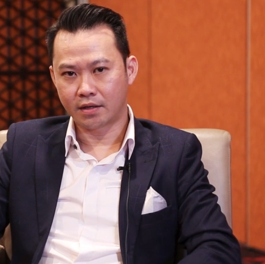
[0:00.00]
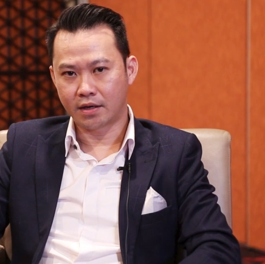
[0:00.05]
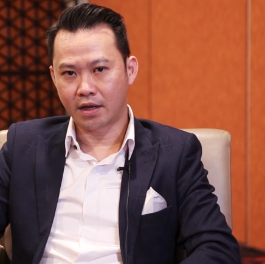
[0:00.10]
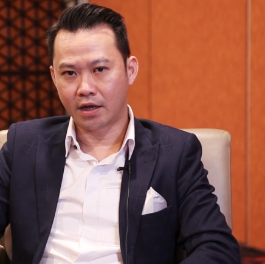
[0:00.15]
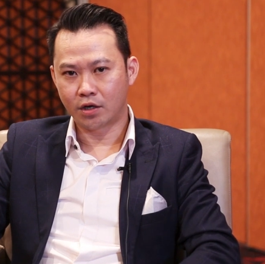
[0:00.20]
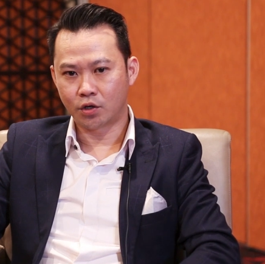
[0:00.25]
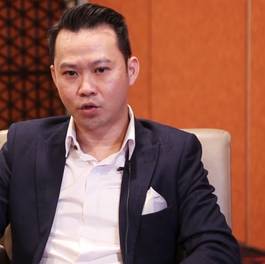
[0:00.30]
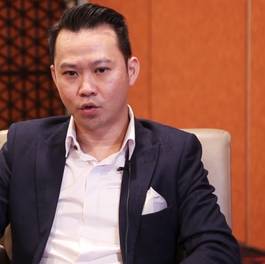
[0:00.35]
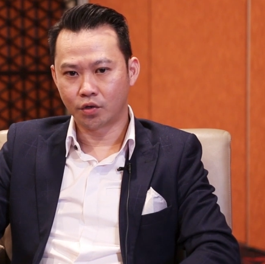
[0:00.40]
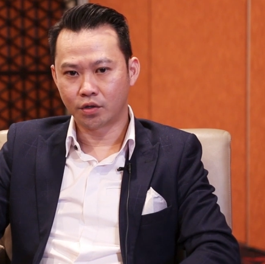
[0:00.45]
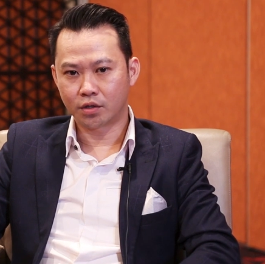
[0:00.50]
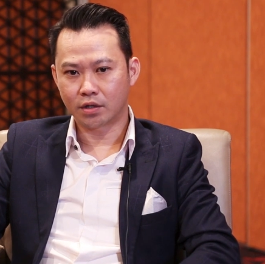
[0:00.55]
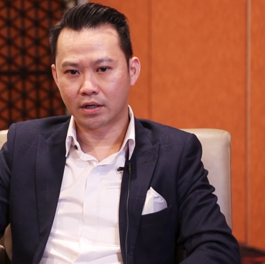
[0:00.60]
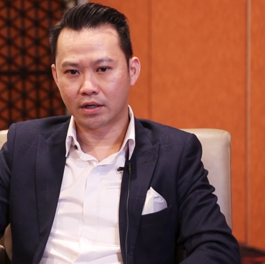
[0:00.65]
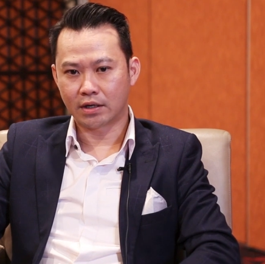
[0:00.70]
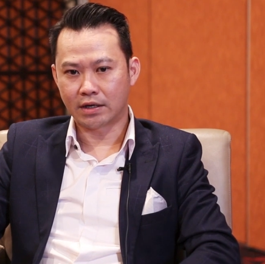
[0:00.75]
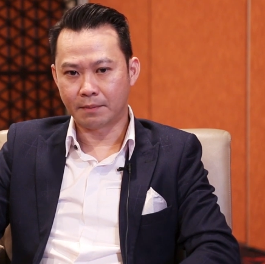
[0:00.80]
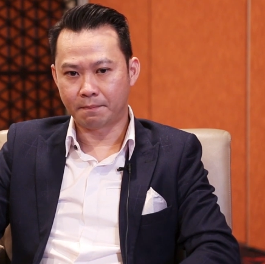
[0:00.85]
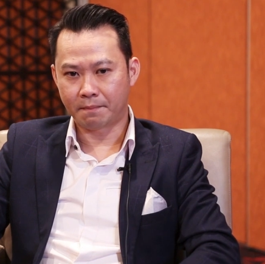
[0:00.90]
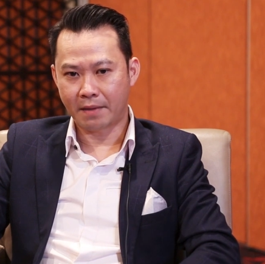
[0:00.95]
they
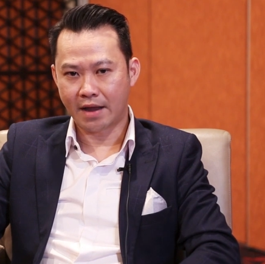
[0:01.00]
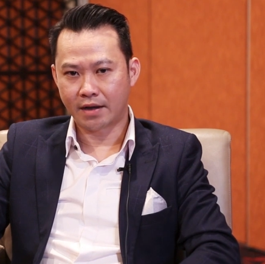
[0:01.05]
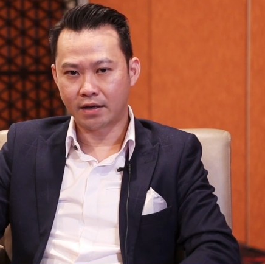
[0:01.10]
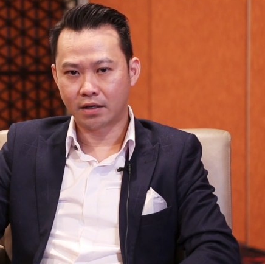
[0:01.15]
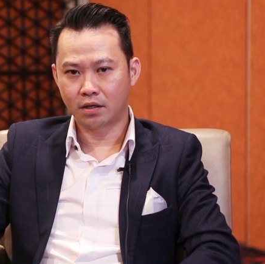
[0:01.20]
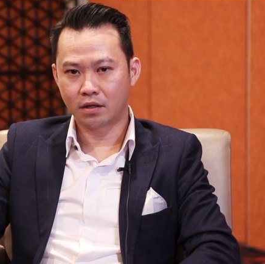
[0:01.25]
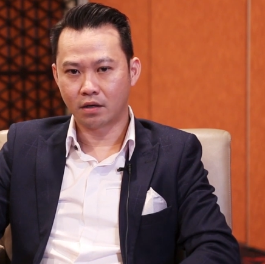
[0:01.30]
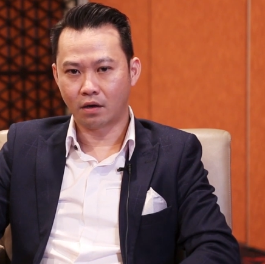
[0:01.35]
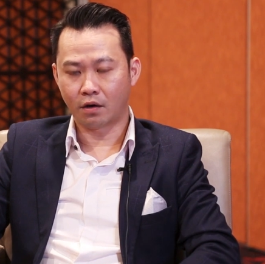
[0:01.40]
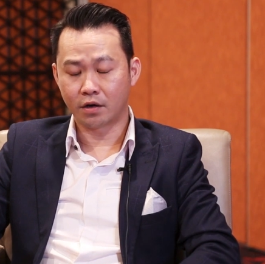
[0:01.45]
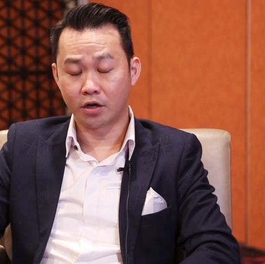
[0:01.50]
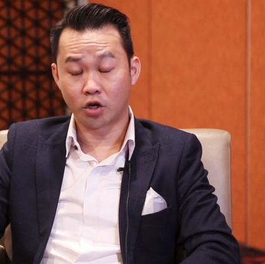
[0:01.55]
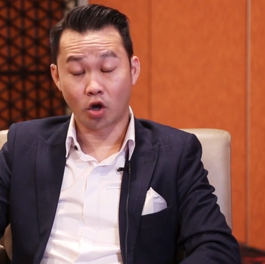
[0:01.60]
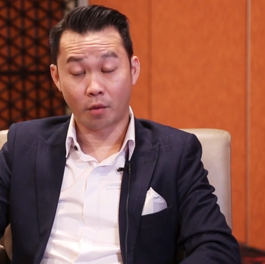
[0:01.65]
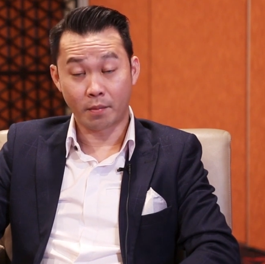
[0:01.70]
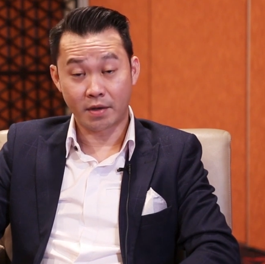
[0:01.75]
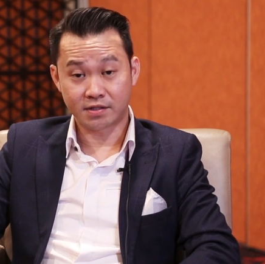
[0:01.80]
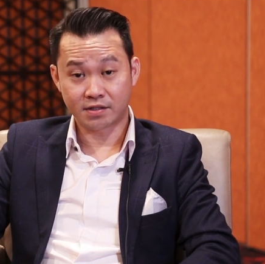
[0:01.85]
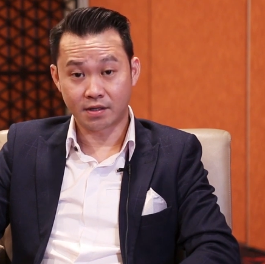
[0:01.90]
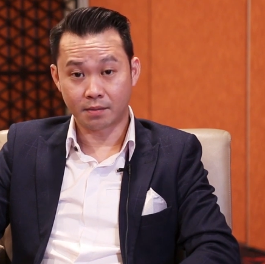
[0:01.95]
don't dependent on
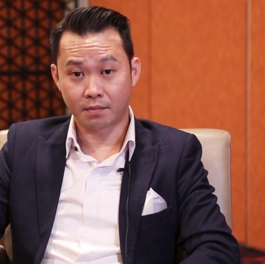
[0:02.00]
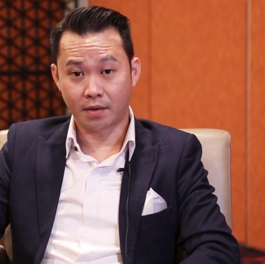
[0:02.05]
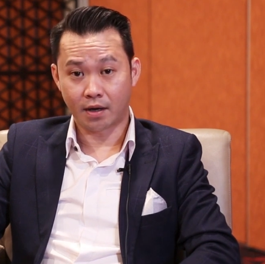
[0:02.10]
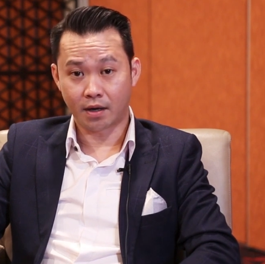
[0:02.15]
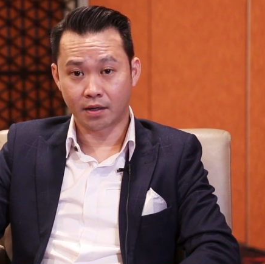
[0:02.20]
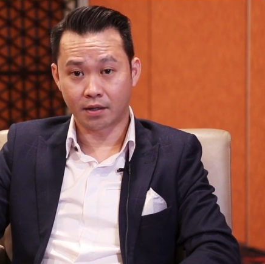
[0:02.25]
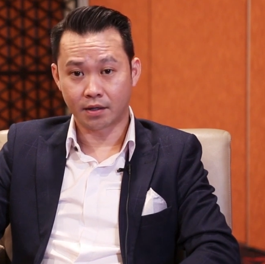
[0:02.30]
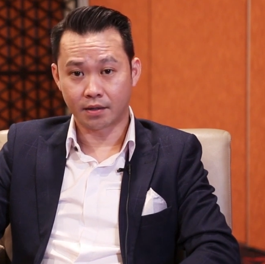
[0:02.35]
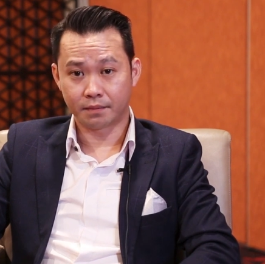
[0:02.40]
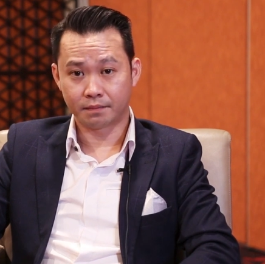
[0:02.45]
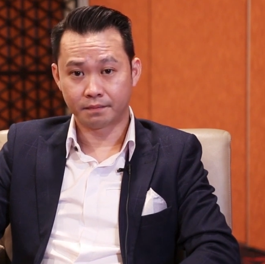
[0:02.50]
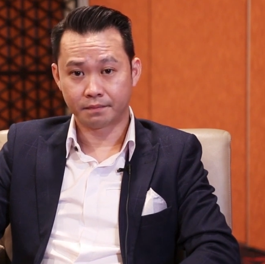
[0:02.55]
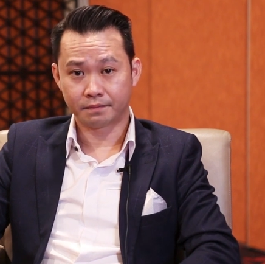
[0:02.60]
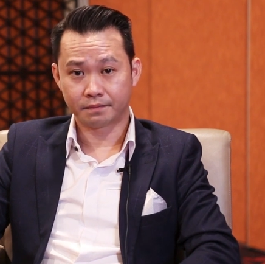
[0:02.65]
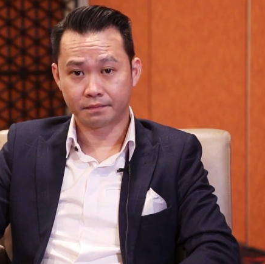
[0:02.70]
domestic market,